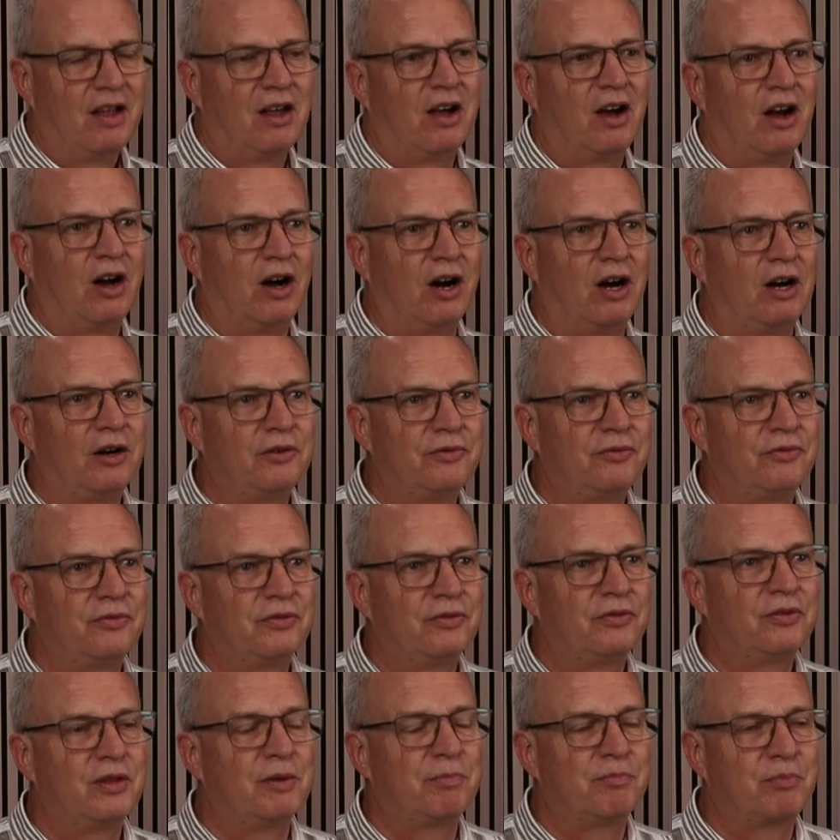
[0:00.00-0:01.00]
of
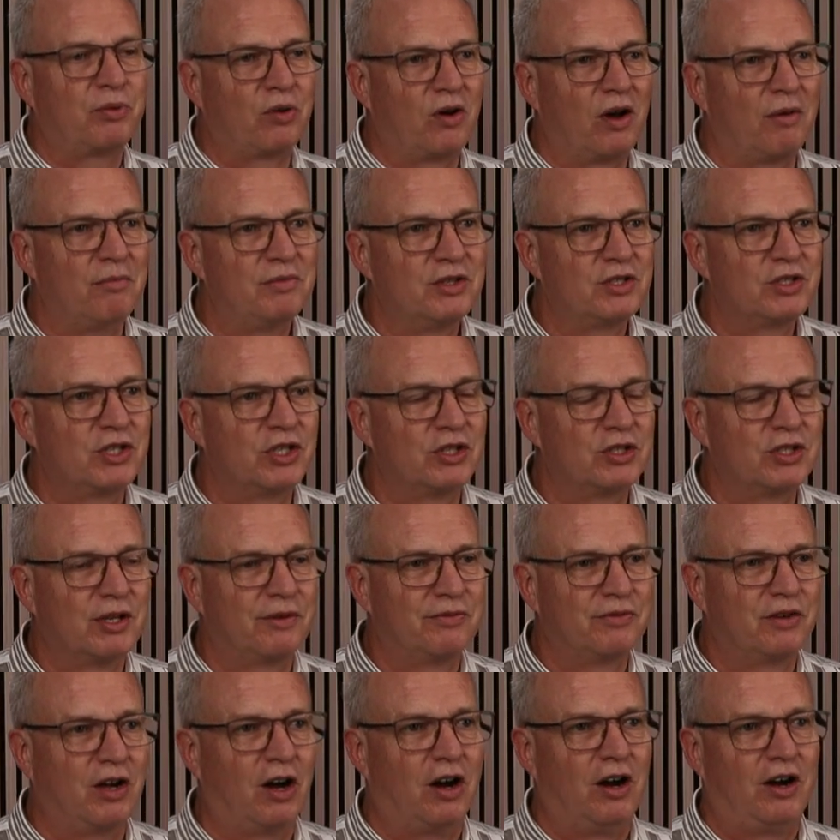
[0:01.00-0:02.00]
the promises of
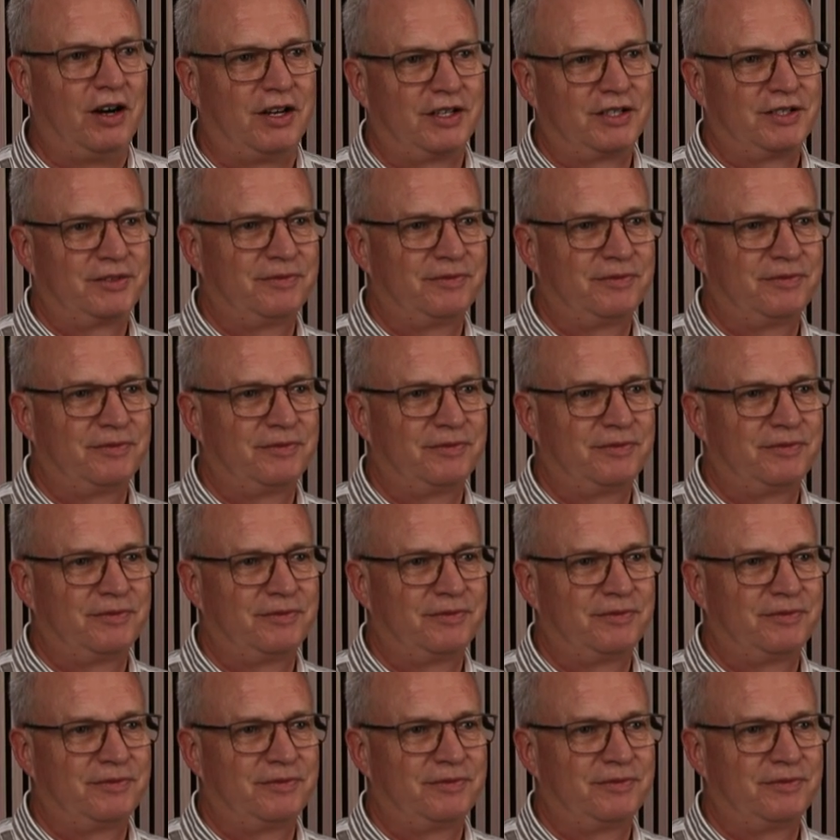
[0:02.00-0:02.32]
God.